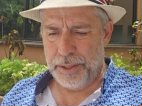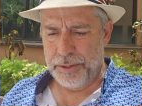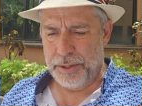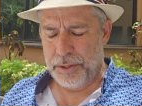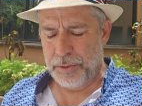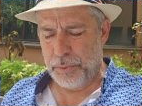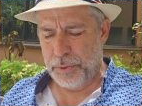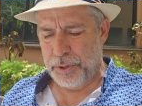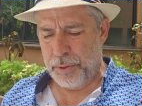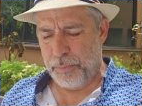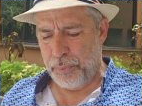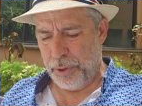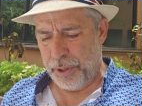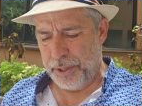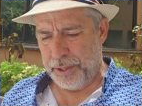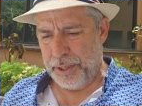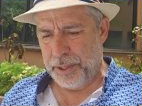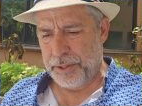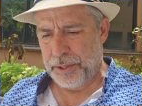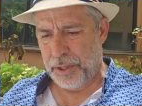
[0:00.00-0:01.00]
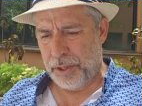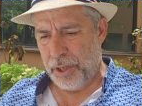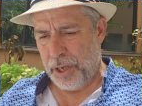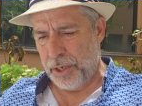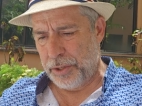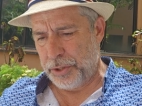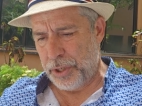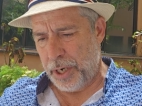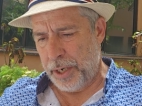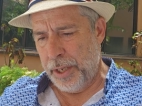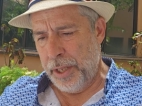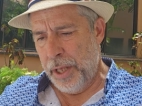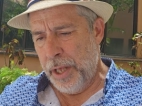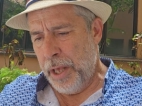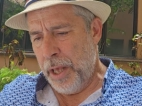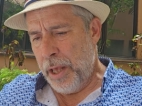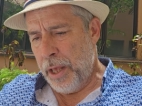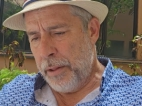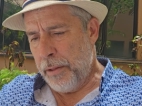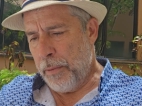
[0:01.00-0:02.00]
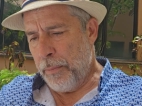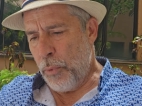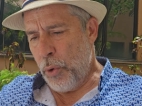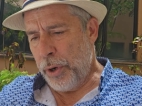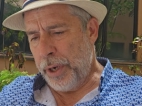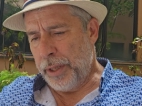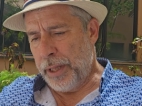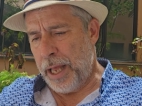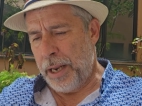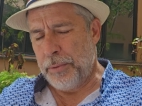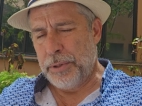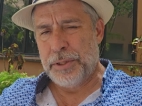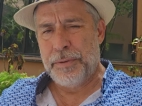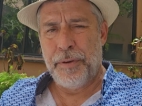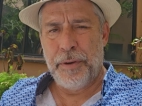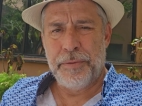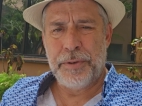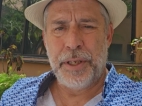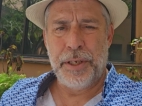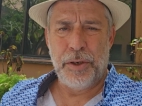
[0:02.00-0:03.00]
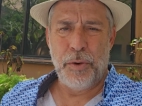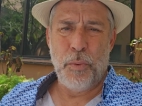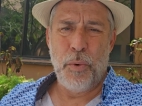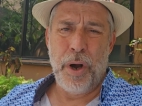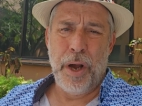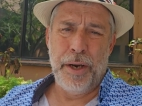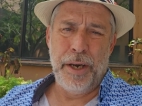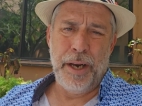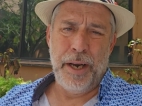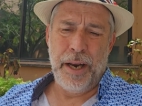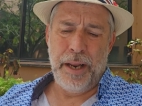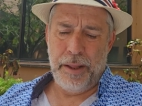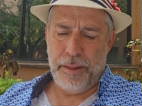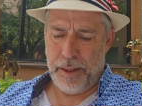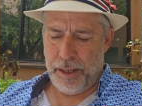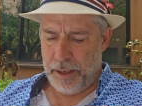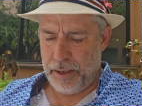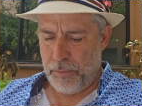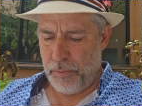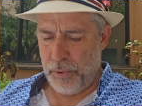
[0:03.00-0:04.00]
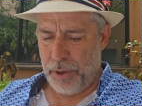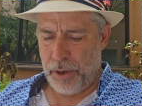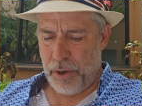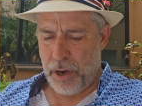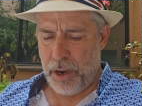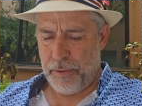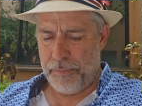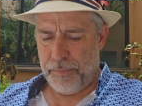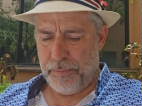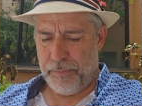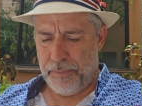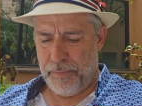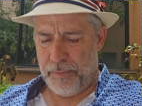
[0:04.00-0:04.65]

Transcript: Because this was a pretty decent long shot. The morning line was 15 to 1, and I think it went off